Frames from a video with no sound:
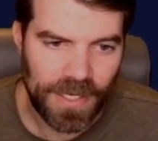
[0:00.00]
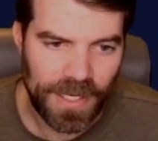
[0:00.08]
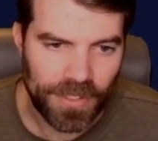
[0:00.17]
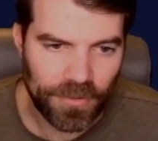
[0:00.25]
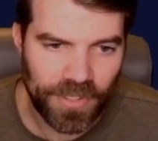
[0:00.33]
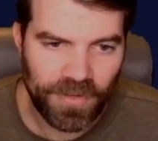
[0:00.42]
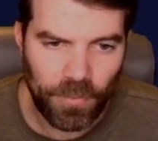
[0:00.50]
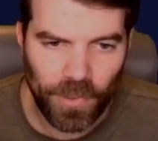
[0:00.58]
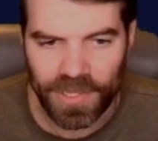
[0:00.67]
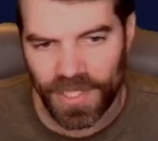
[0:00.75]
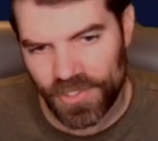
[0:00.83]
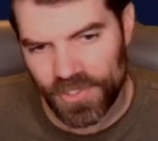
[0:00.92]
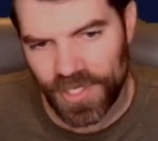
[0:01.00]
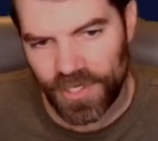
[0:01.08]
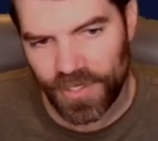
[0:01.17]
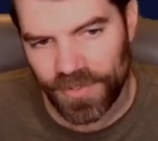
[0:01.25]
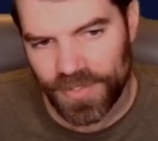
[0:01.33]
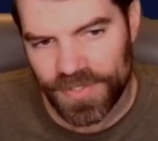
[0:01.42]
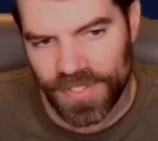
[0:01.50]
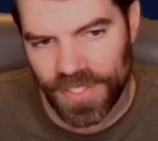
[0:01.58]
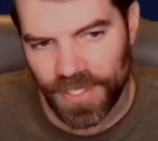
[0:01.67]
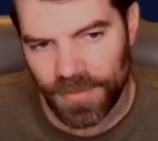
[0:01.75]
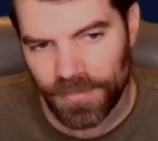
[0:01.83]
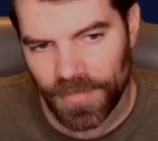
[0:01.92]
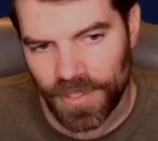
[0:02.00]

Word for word: I only have one legendary in this team,